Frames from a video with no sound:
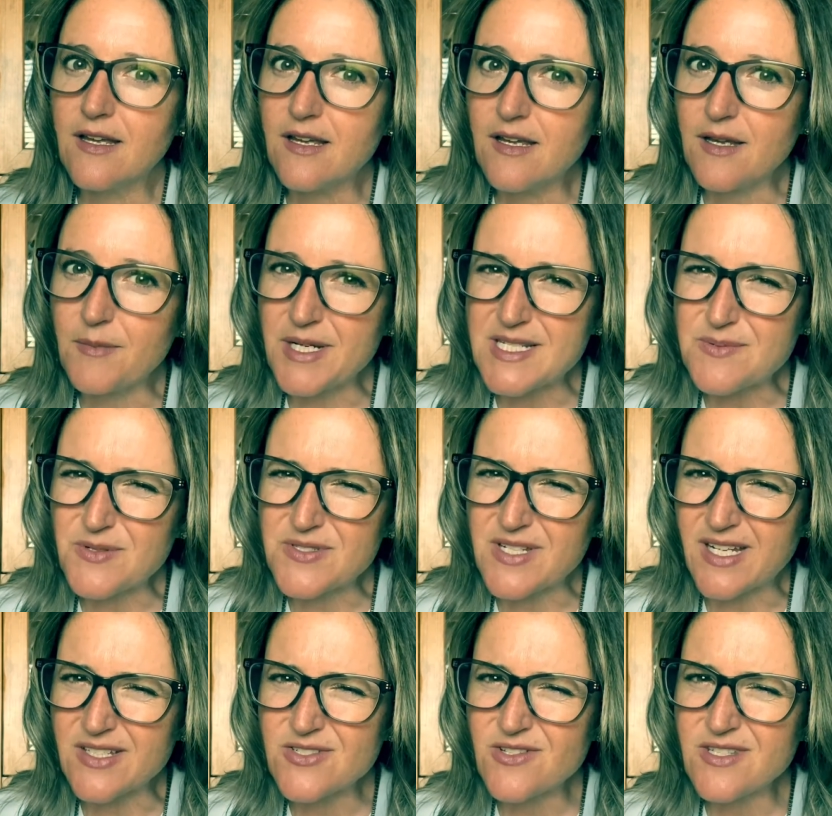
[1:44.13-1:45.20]
am I supposed to
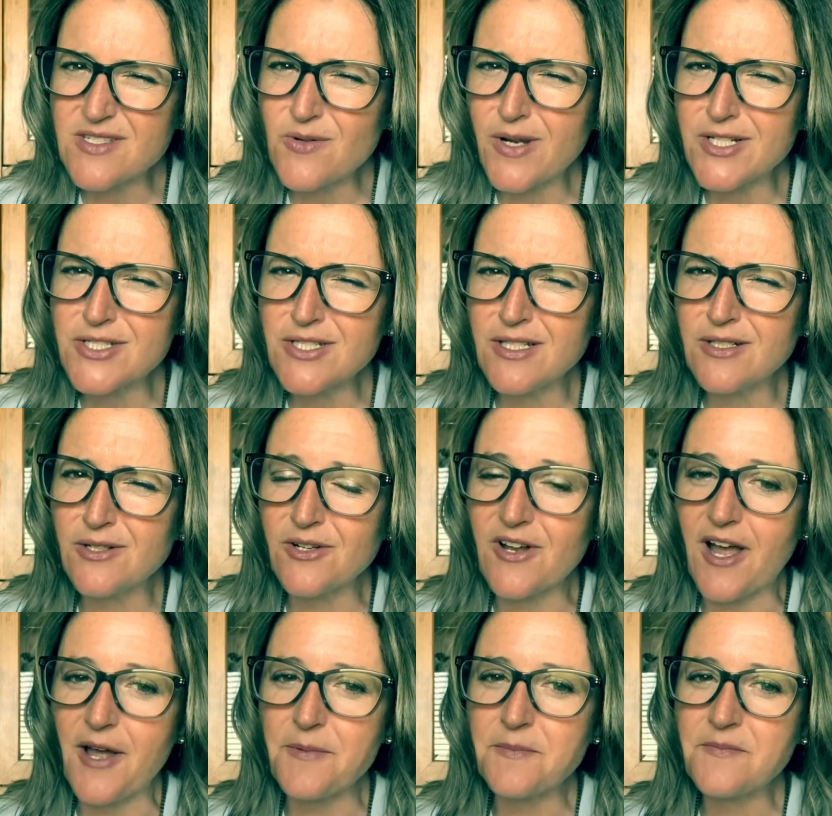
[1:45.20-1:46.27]
answer this question or
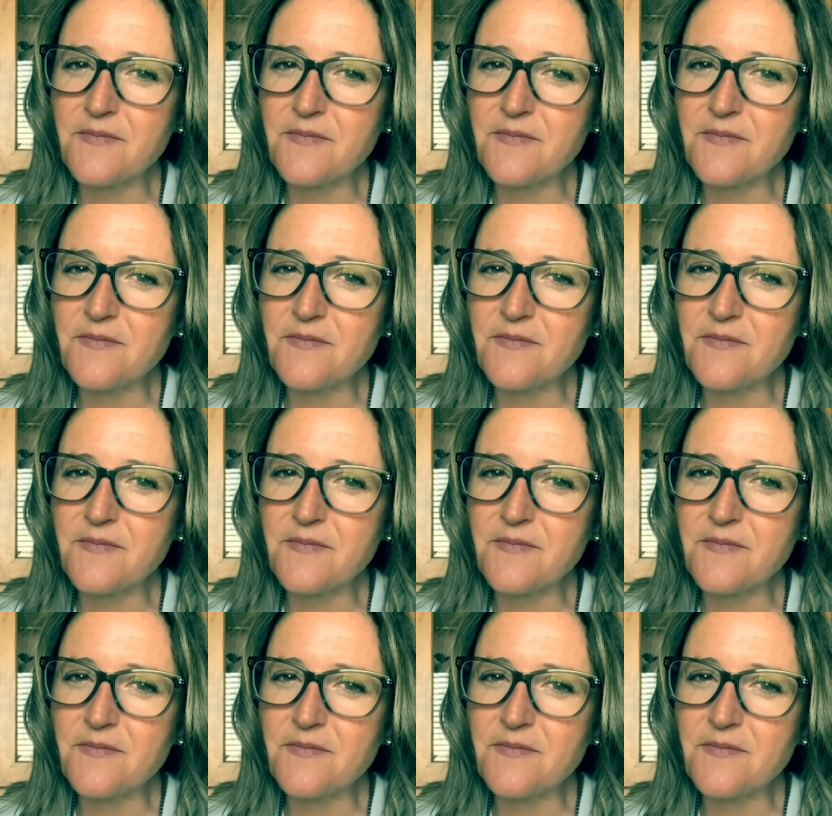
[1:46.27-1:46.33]
not?